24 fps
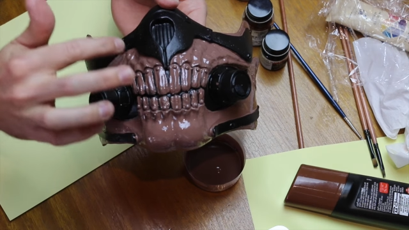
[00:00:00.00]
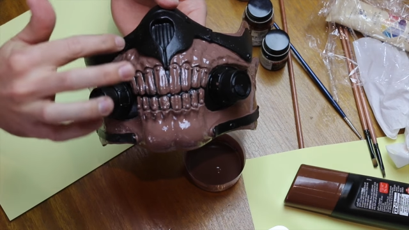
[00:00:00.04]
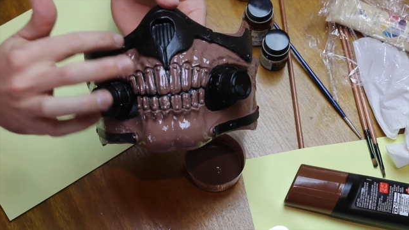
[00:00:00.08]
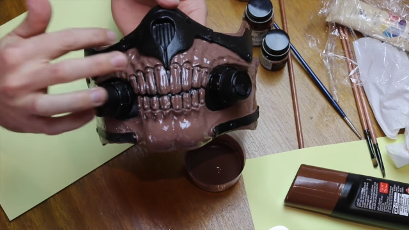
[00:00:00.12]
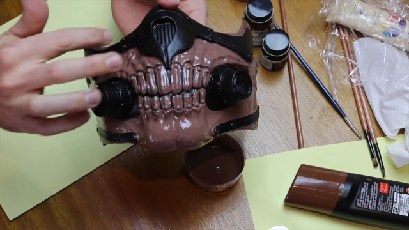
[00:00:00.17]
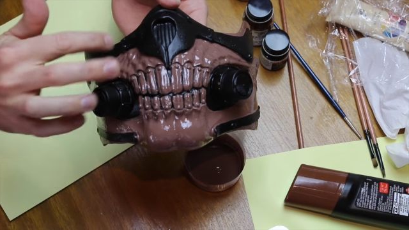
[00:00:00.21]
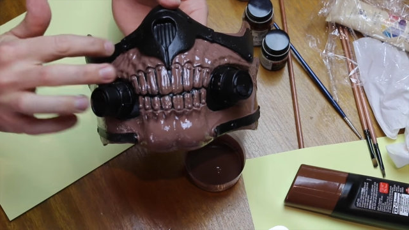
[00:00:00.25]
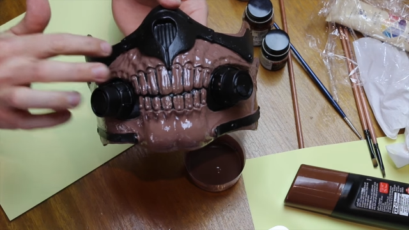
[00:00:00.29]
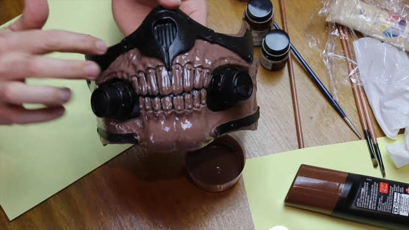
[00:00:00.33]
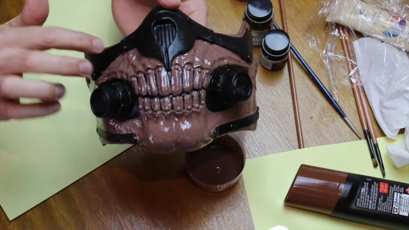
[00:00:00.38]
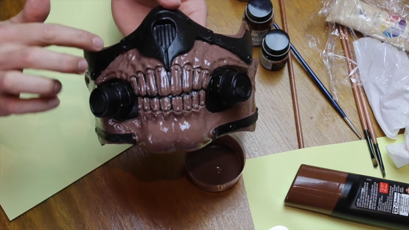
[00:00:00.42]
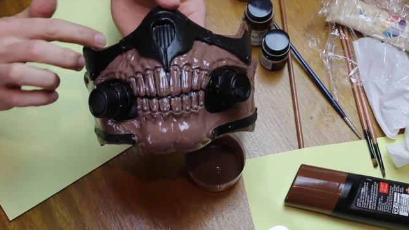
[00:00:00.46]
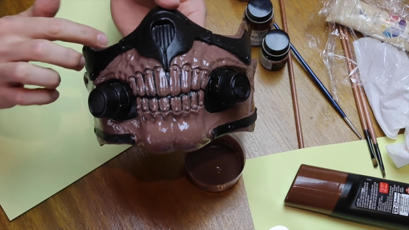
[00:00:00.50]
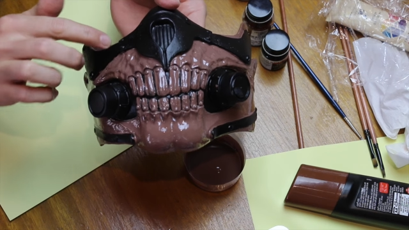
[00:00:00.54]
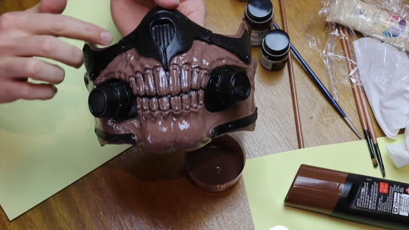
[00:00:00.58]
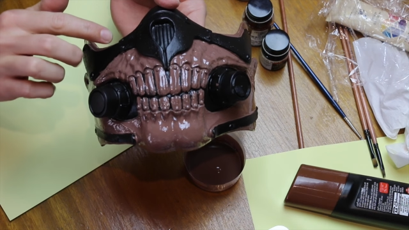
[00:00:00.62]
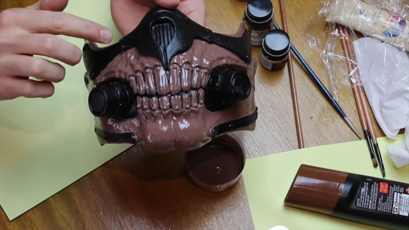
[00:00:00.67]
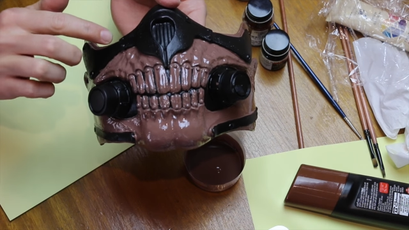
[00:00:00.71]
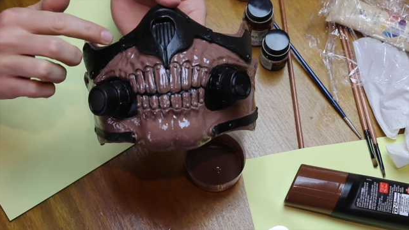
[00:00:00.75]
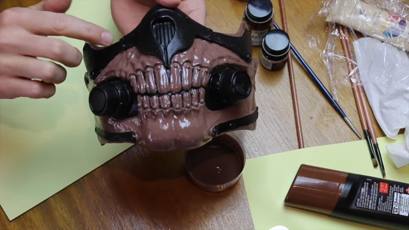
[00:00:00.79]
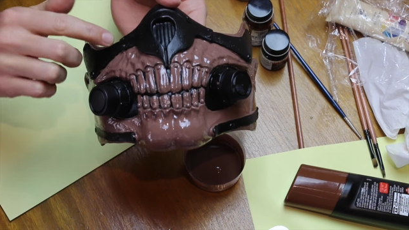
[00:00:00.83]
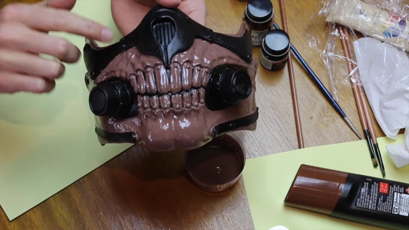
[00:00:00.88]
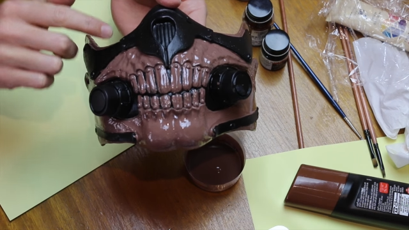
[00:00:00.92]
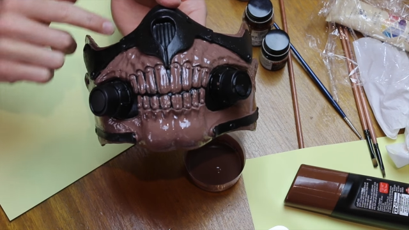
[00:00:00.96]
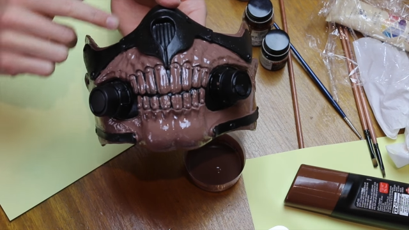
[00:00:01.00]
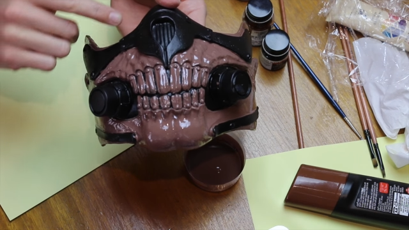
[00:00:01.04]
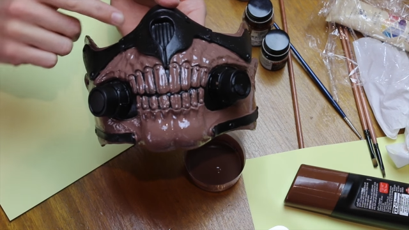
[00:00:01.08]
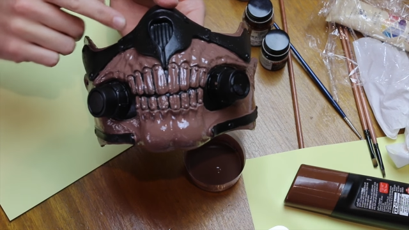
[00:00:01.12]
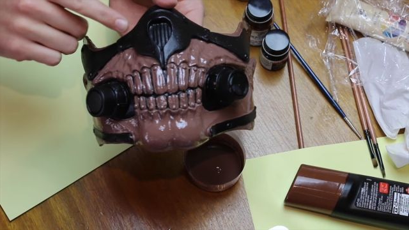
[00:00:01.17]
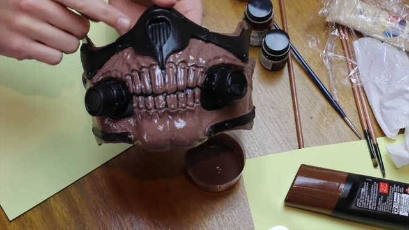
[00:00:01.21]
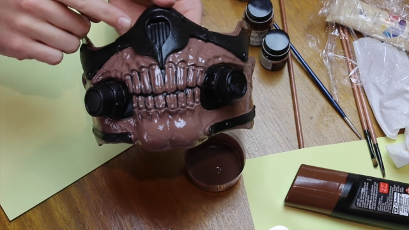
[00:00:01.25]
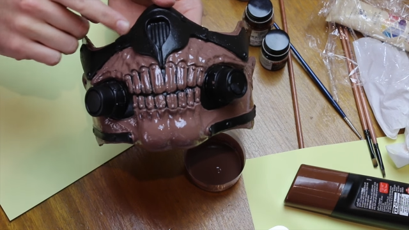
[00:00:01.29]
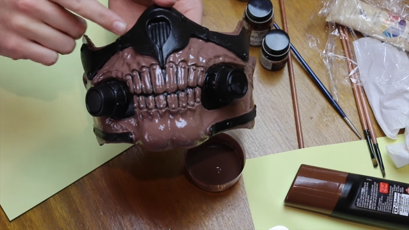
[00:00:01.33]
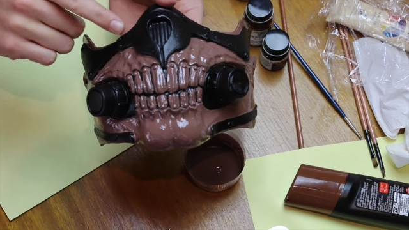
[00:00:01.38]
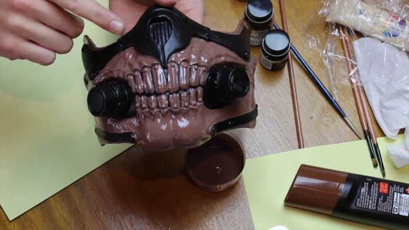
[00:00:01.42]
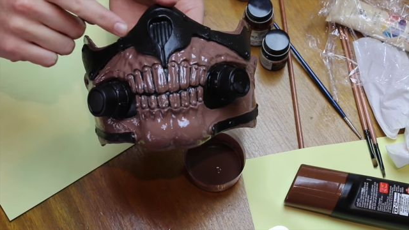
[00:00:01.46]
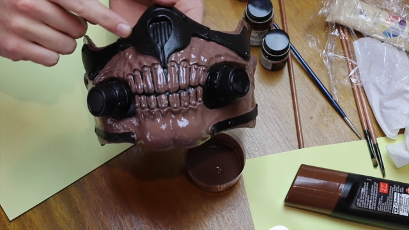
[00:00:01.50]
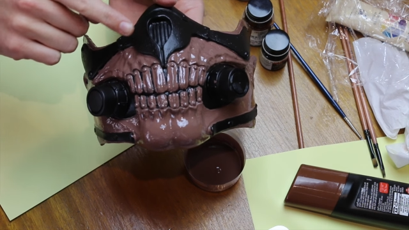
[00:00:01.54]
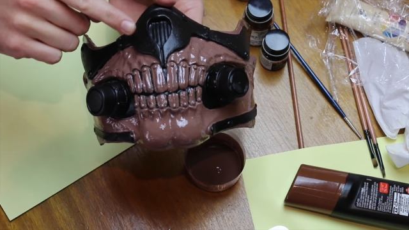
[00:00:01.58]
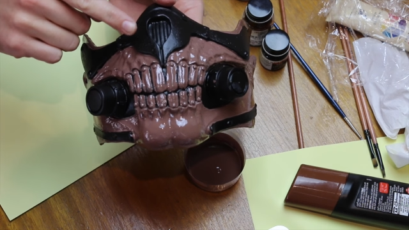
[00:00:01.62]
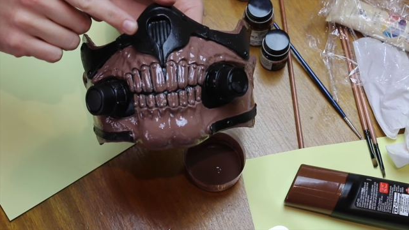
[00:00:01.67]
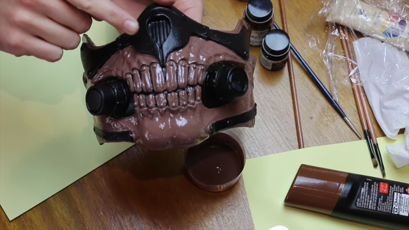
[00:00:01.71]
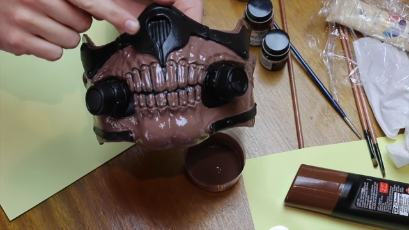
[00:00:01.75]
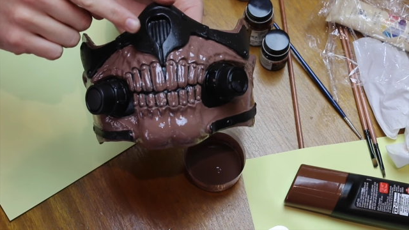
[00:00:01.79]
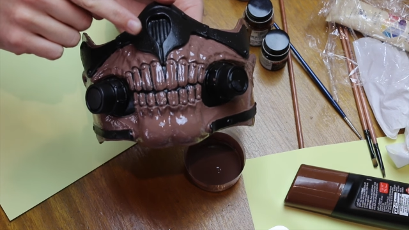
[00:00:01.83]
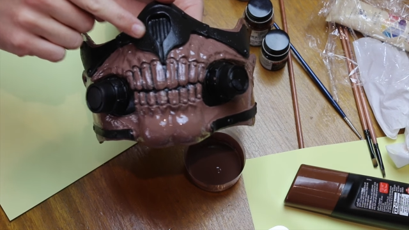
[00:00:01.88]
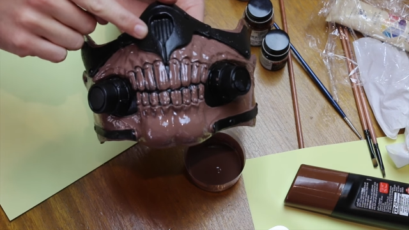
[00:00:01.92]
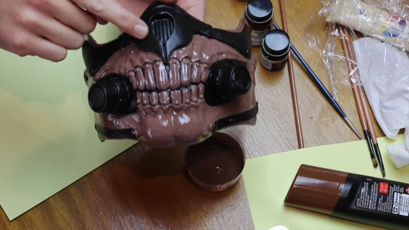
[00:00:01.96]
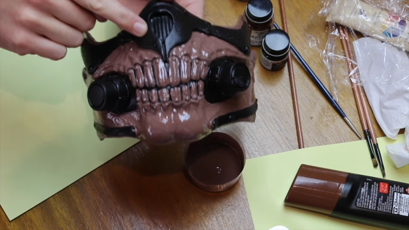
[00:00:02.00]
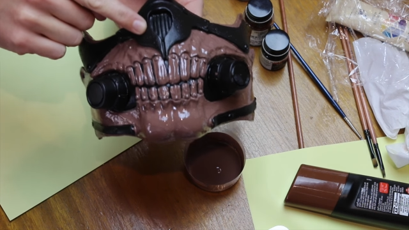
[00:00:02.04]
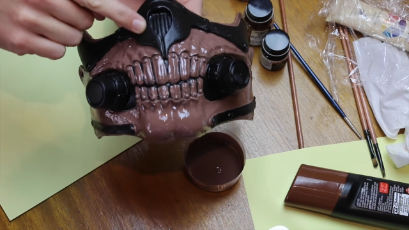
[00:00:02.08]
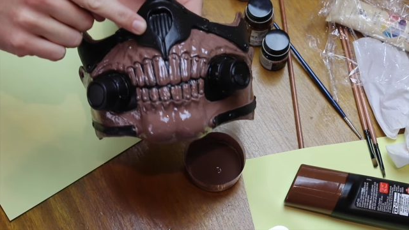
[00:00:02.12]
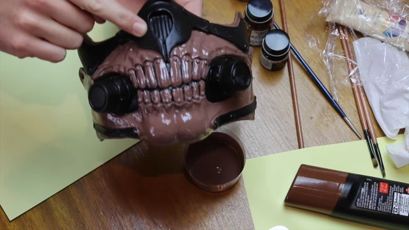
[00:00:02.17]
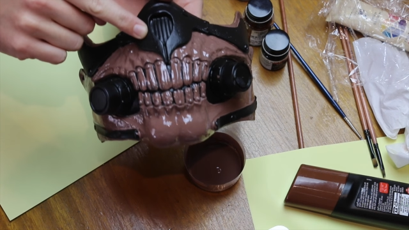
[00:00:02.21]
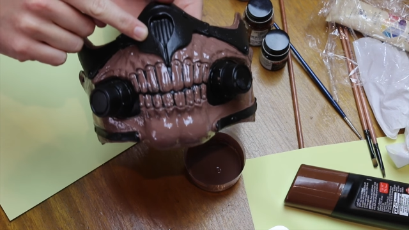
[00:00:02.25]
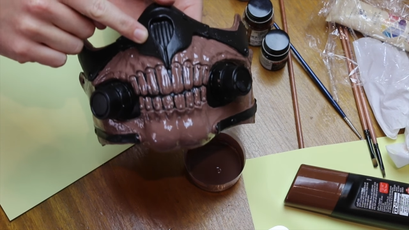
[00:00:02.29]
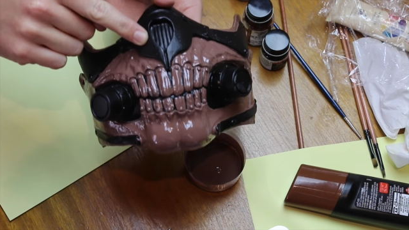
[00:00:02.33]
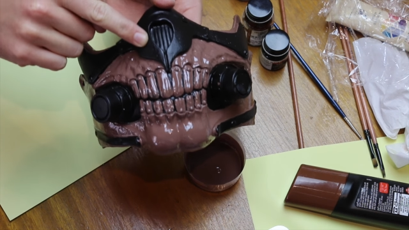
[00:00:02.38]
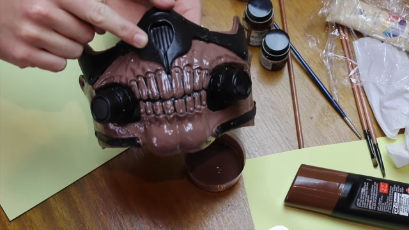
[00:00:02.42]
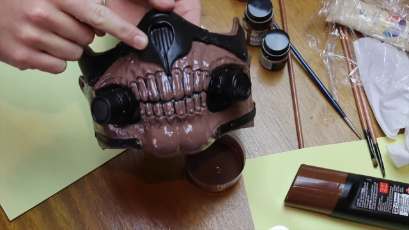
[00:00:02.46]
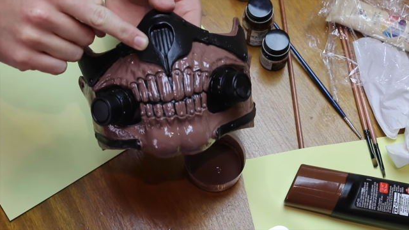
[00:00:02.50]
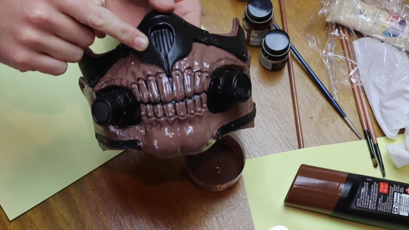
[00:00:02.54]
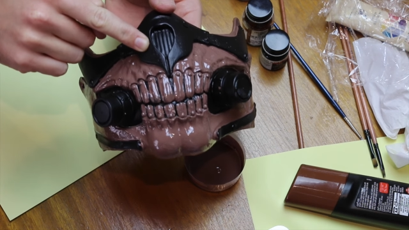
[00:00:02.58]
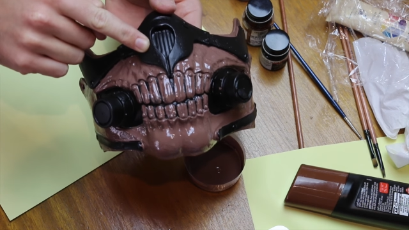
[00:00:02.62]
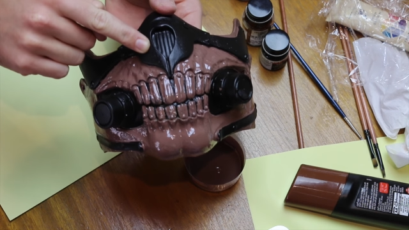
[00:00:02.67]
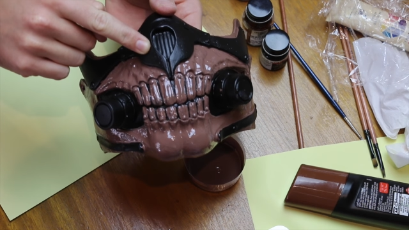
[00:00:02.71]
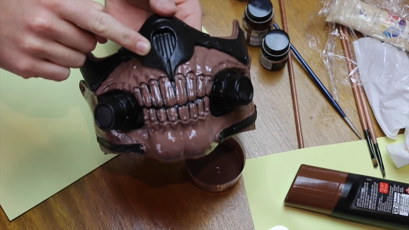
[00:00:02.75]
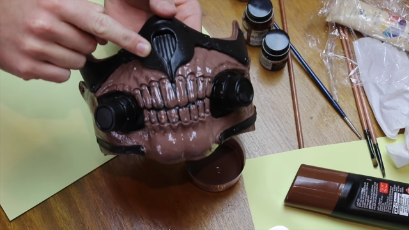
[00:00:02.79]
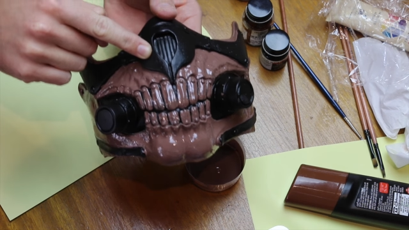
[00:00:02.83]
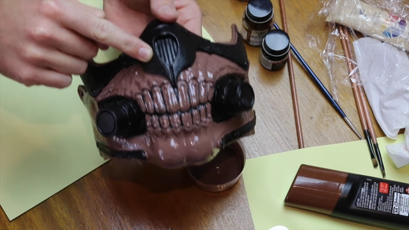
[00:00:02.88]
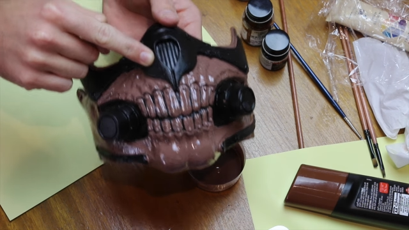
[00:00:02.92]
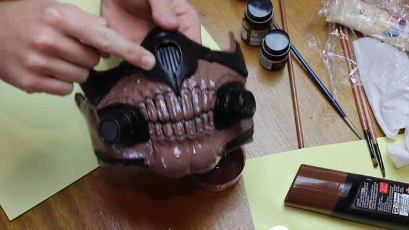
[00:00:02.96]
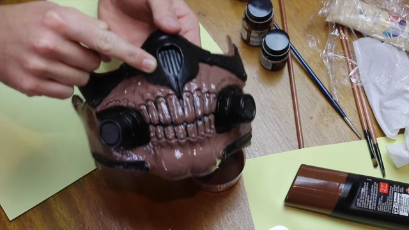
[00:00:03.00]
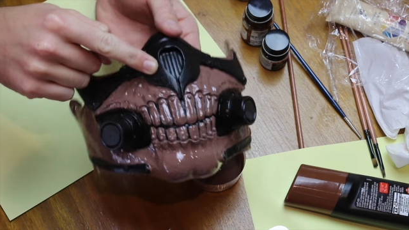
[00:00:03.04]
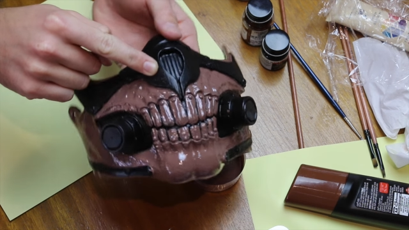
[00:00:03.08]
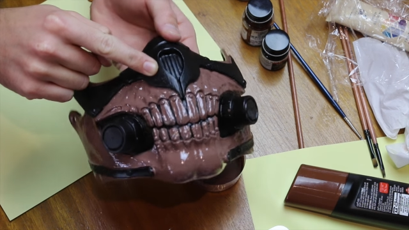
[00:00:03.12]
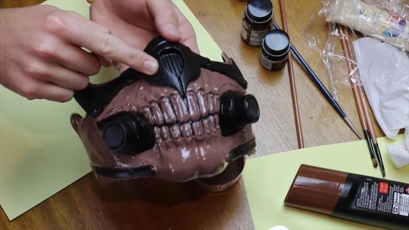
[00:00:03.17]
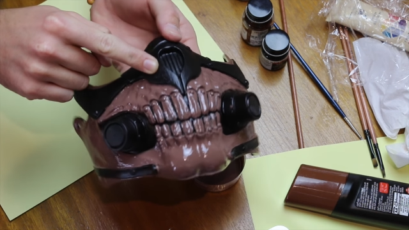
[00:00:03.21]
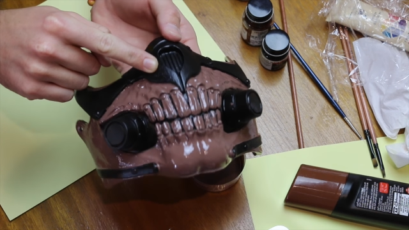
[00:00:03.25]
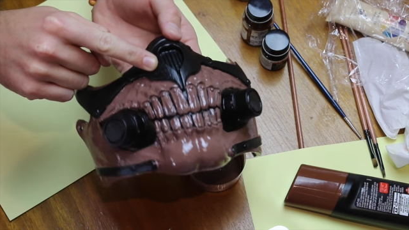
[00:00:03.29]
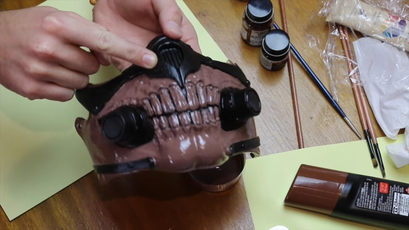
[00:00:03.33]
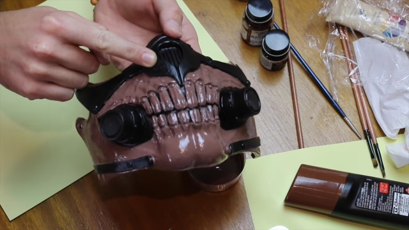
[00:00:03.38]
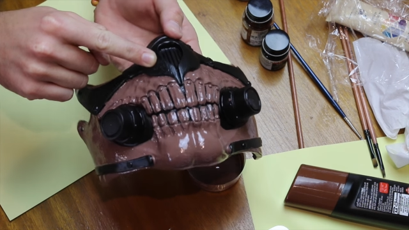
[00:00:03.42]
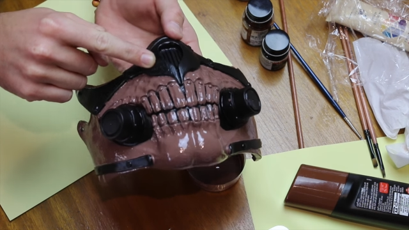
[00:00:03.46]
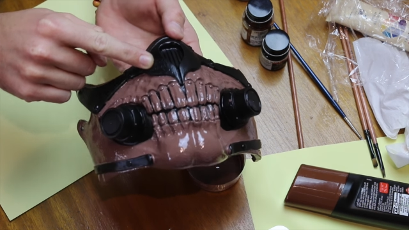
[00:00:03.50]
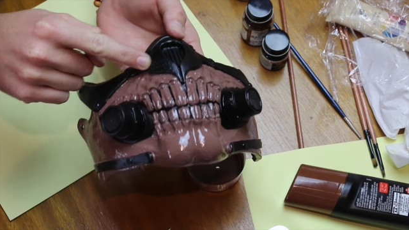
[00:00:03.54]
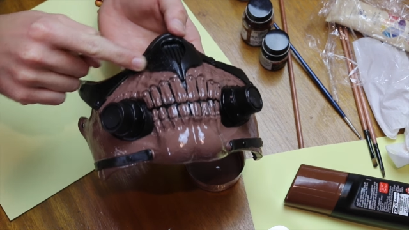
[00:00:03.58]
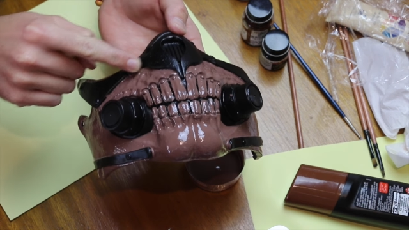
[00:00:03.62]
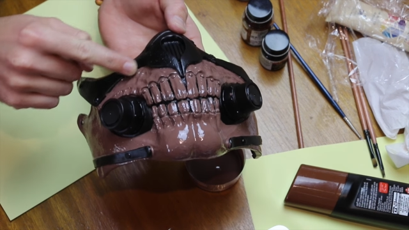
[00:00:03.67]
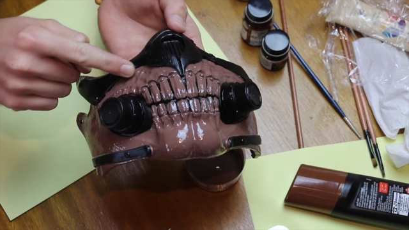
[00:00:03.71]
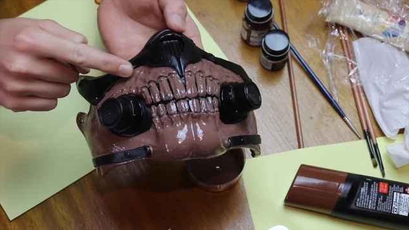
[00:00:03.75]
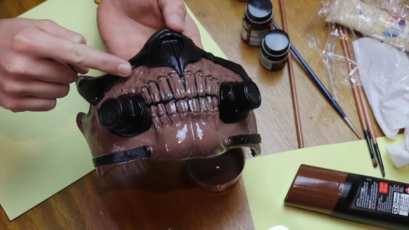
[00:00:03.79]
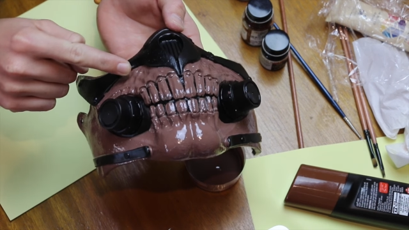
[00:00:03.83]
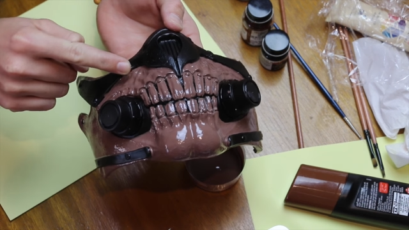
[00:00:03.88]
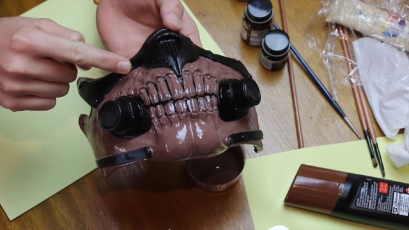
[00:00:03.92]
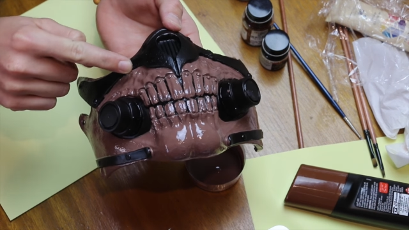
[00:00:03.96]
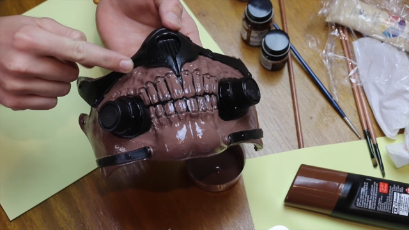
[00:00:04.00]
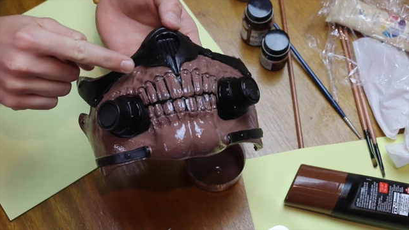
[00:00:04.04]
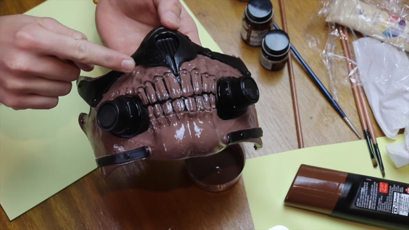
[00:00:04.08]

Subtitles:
(no speaker visible)